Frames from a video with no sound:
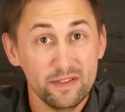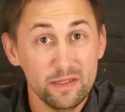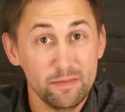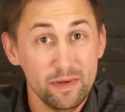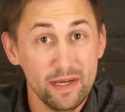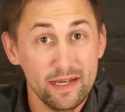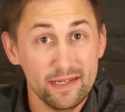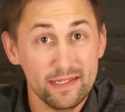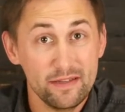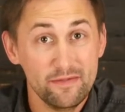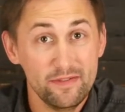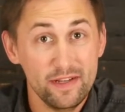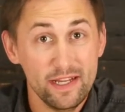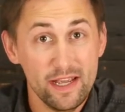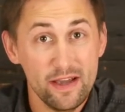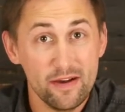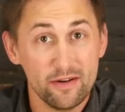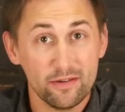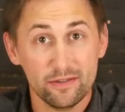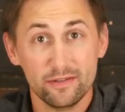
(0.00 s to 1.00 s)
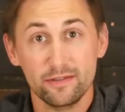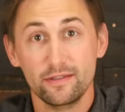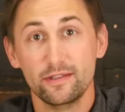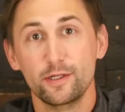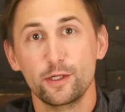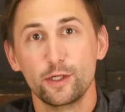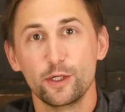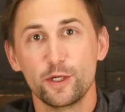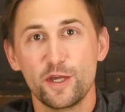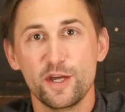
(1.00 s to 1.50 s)
to pause the video.
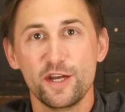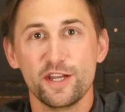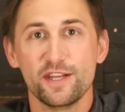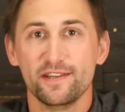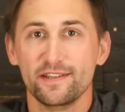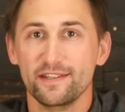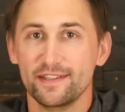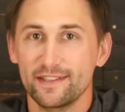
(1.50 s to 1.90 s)
Good.